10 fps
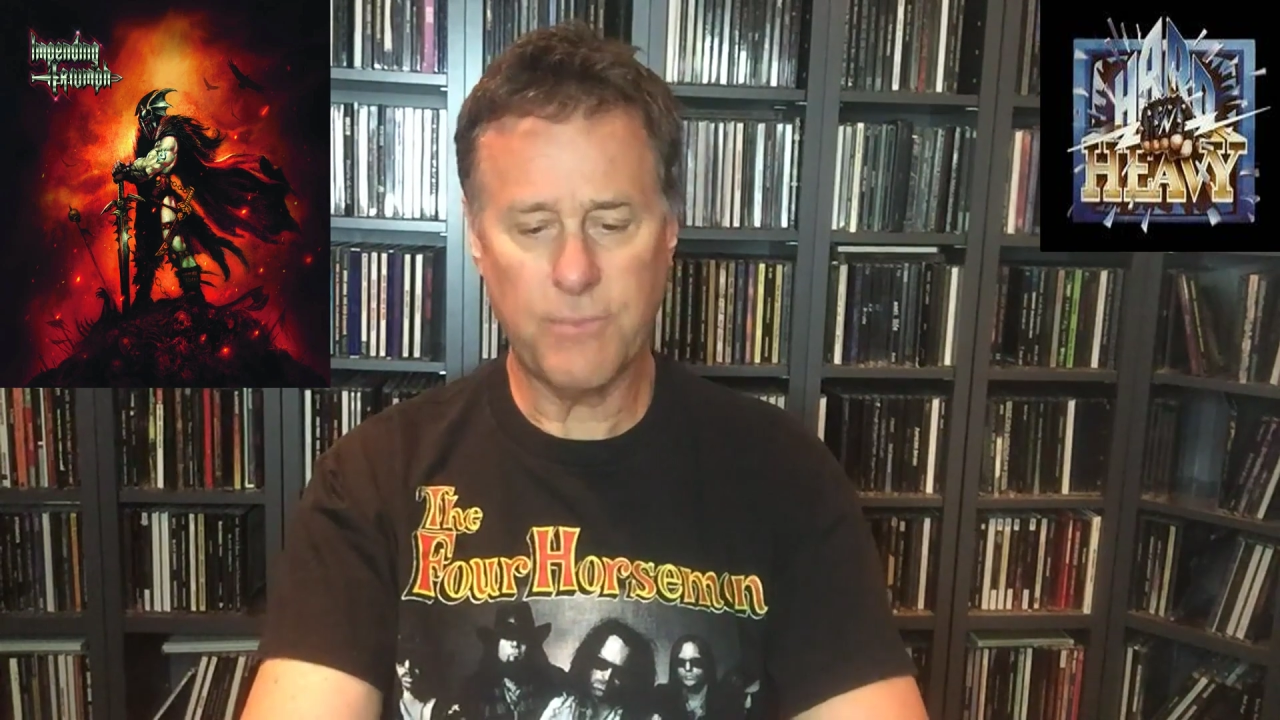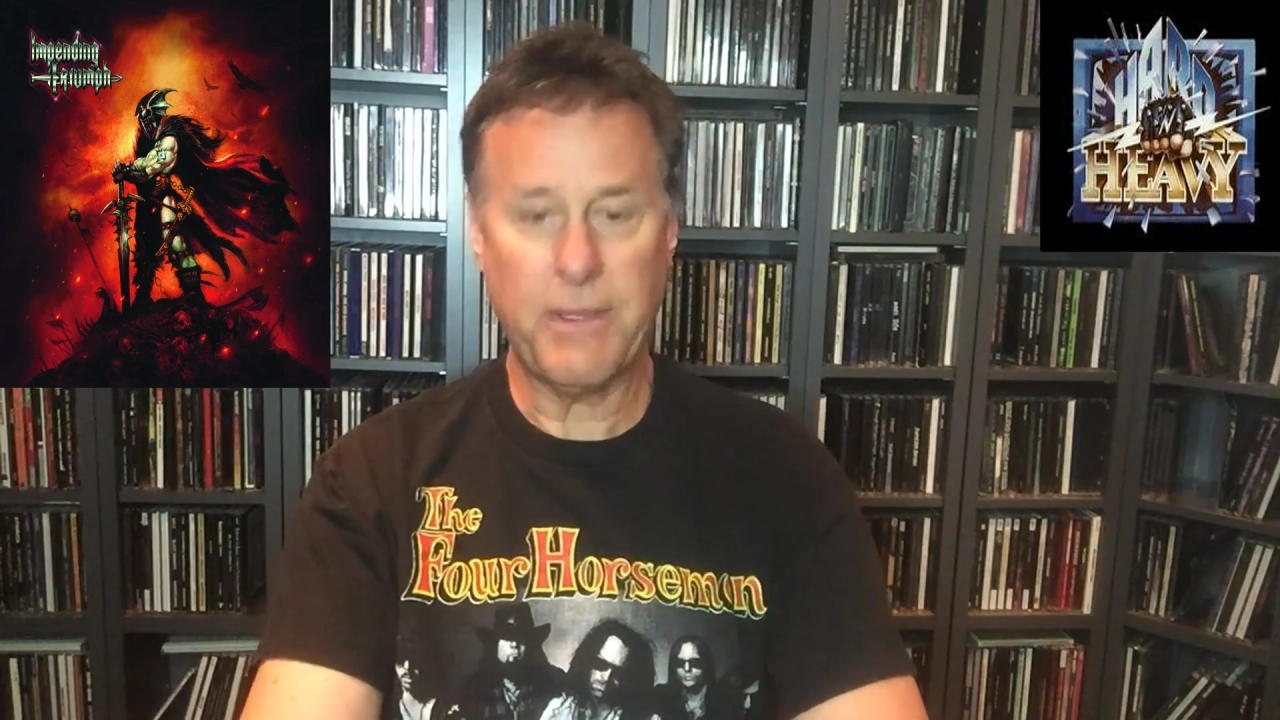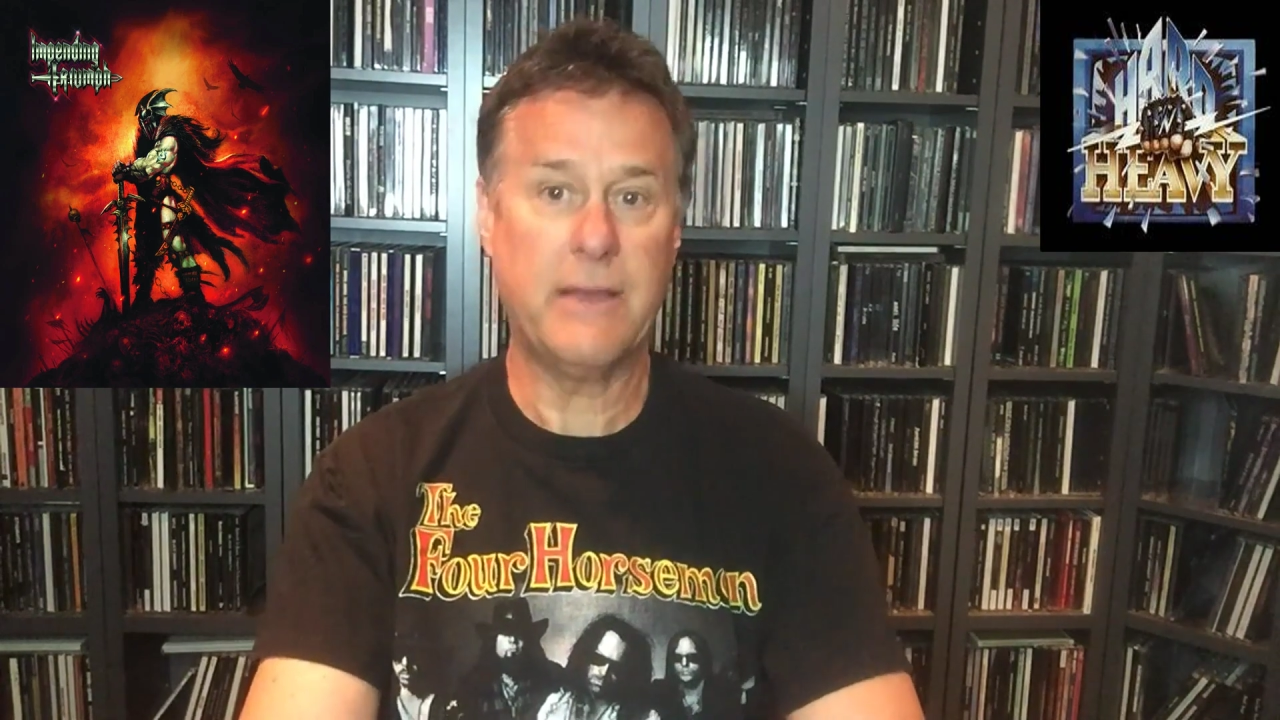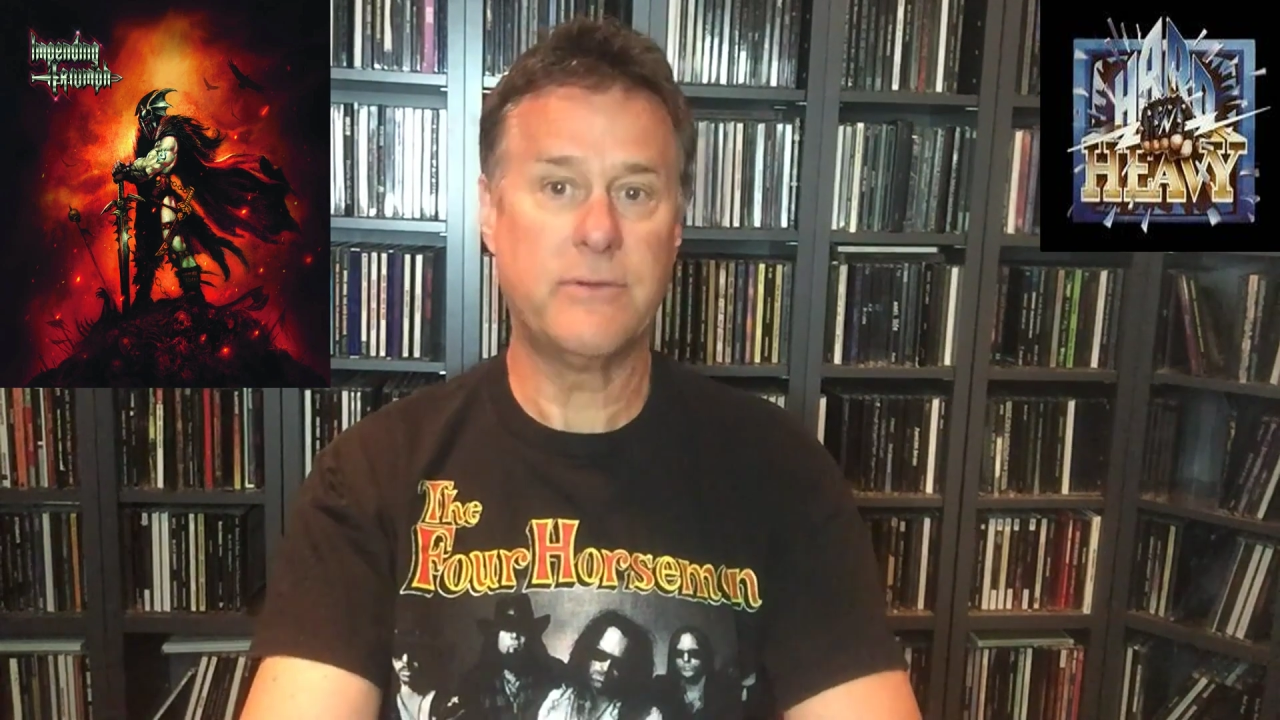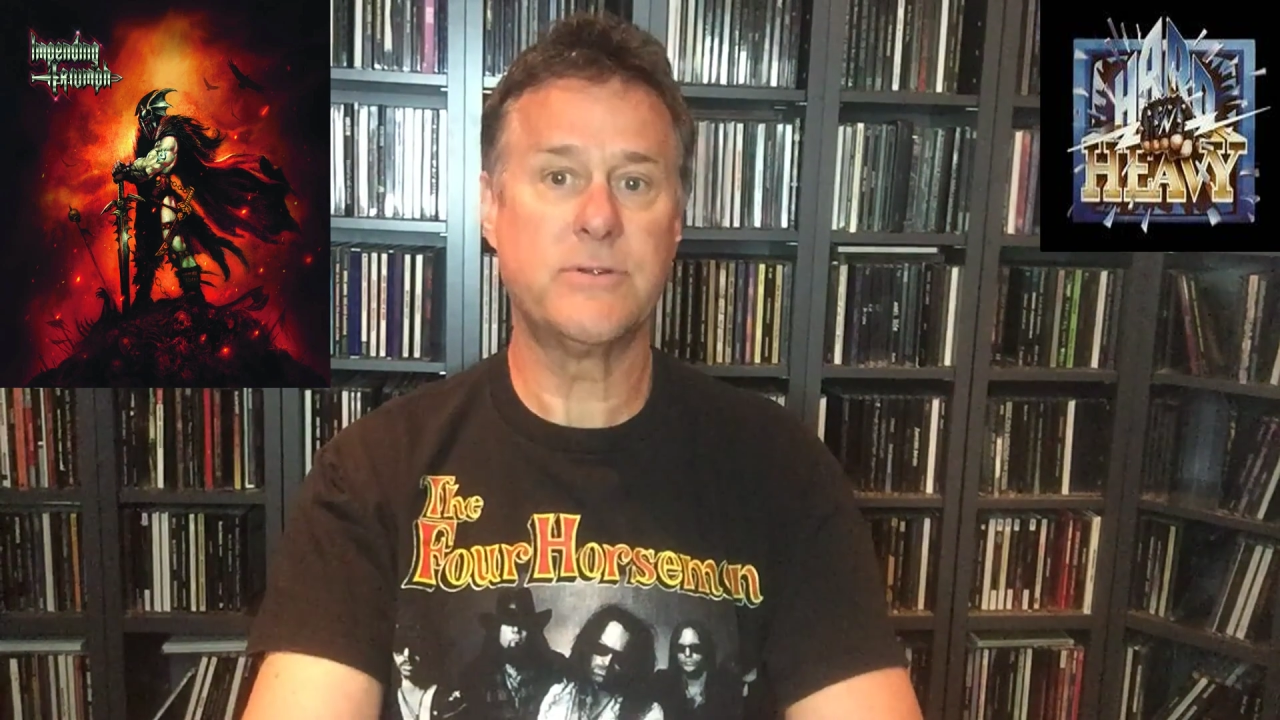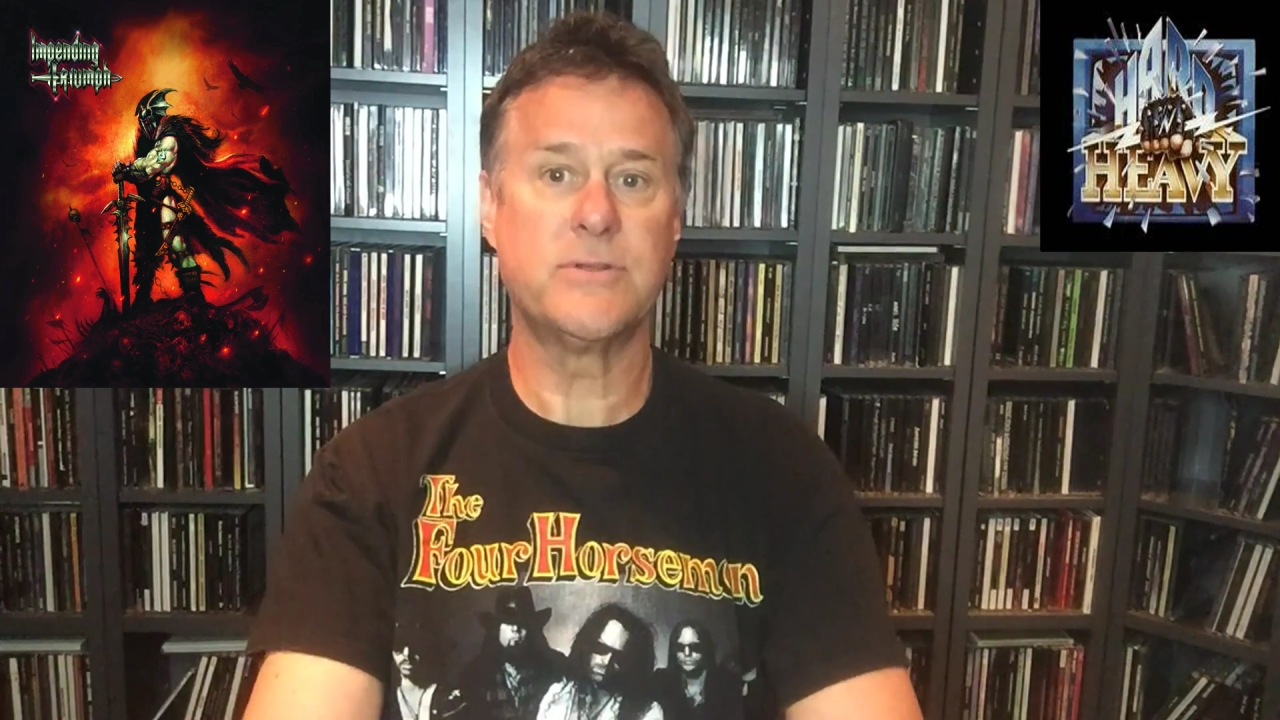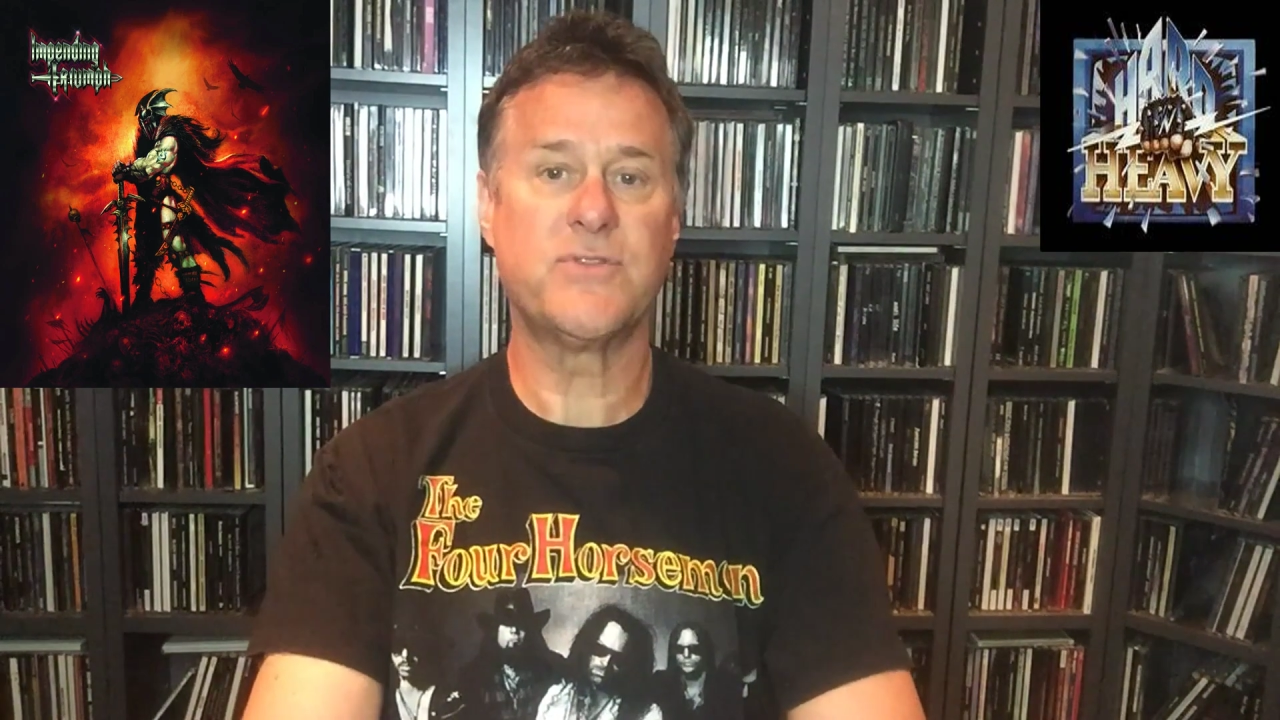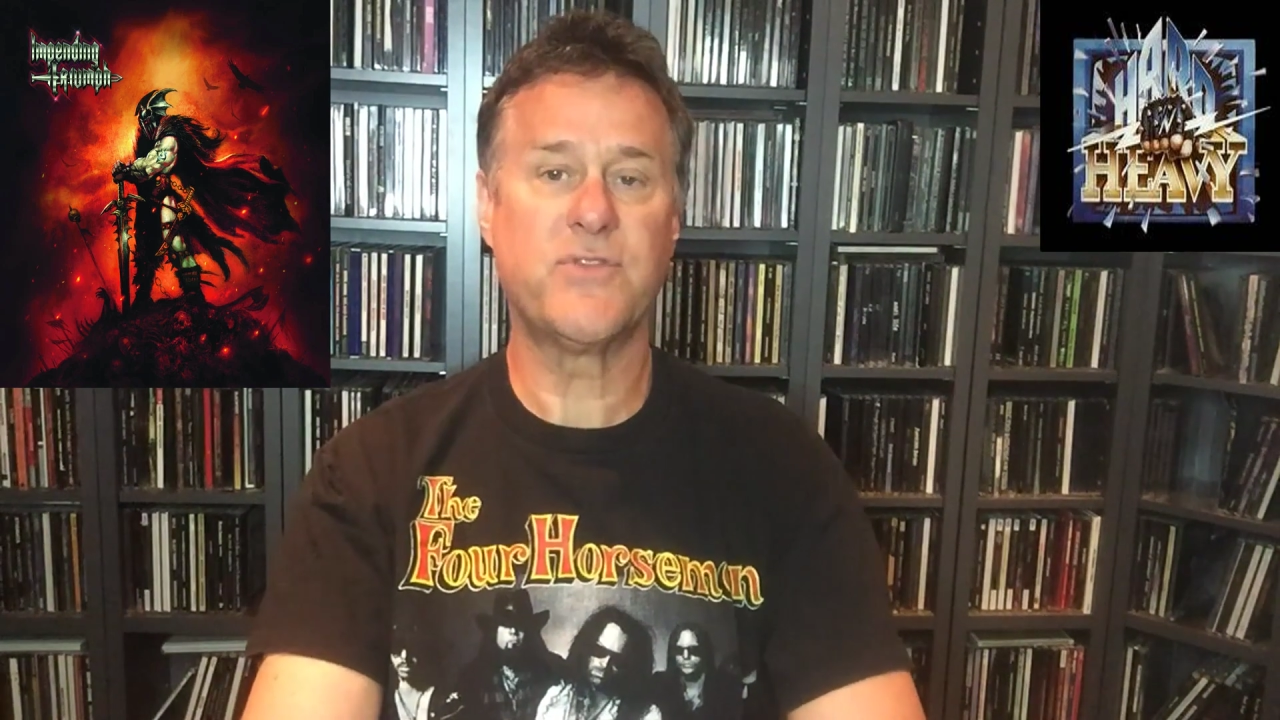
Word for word: pounders